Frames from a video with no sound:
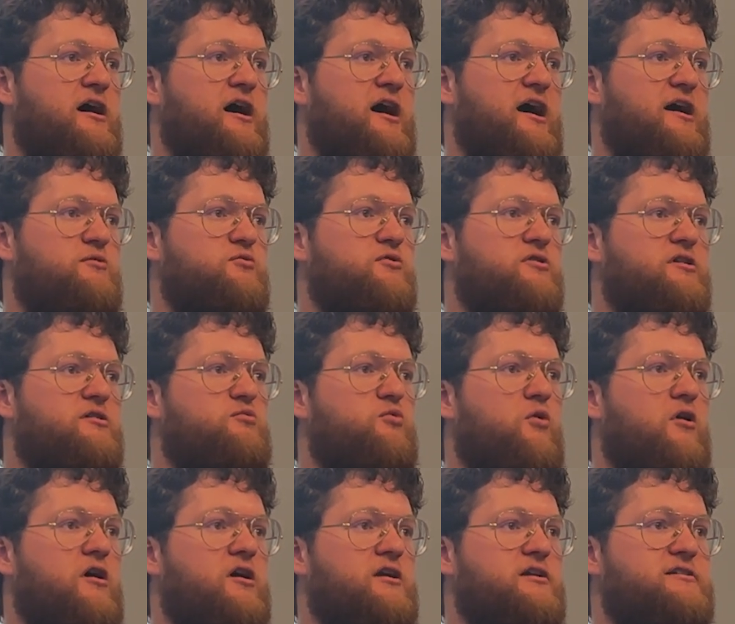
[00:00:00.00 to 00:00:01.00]
I really
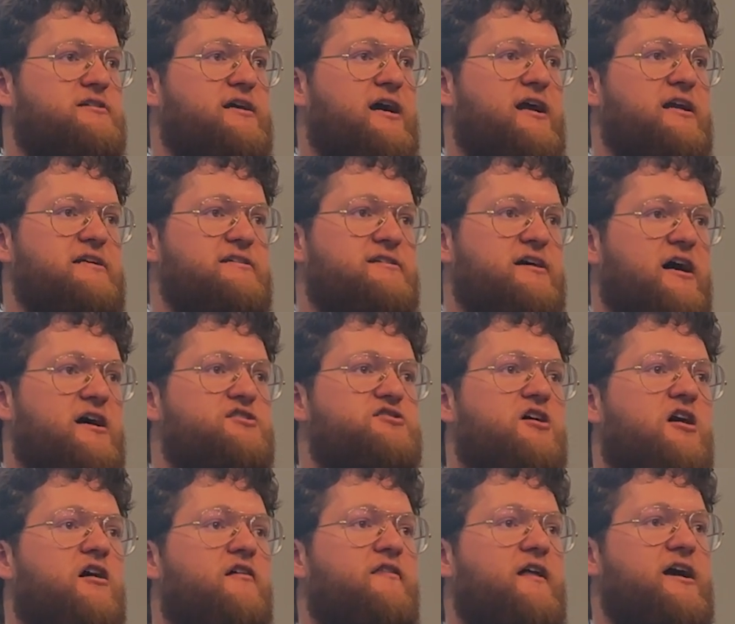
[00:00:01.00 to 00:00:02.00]
want to kind of touch
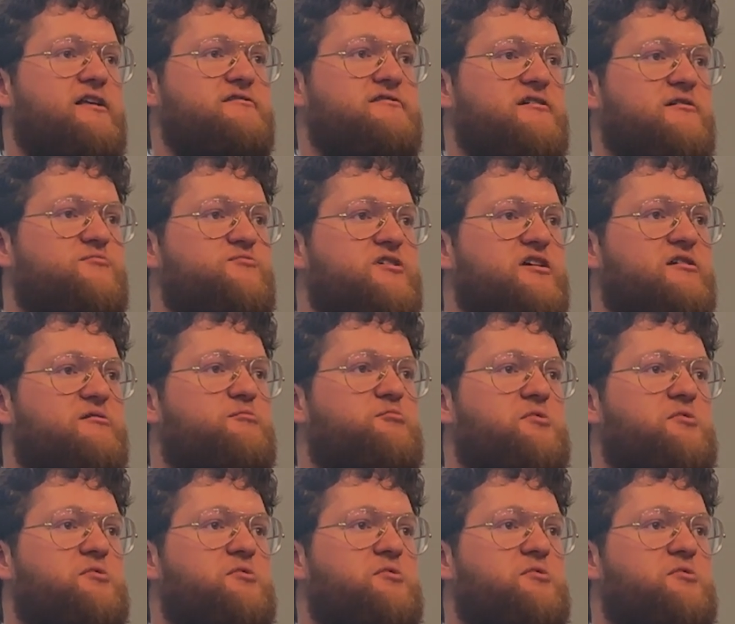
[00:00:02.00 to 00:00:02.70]
on that subject